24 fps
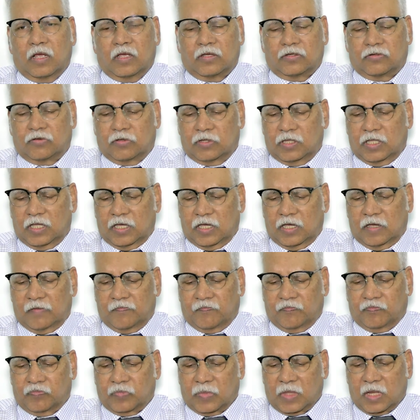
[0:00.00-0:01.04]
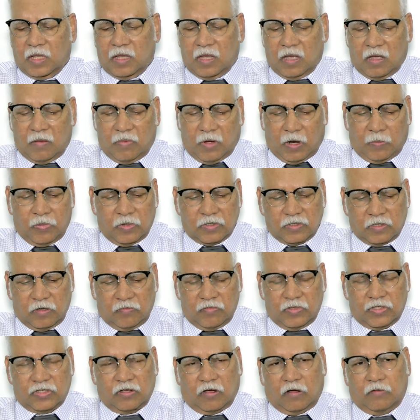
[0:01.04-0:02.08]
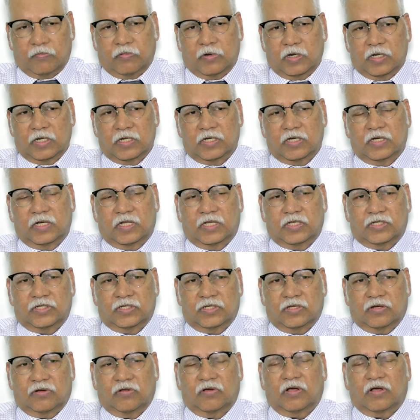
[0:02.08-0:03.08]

So the purpose of this operation is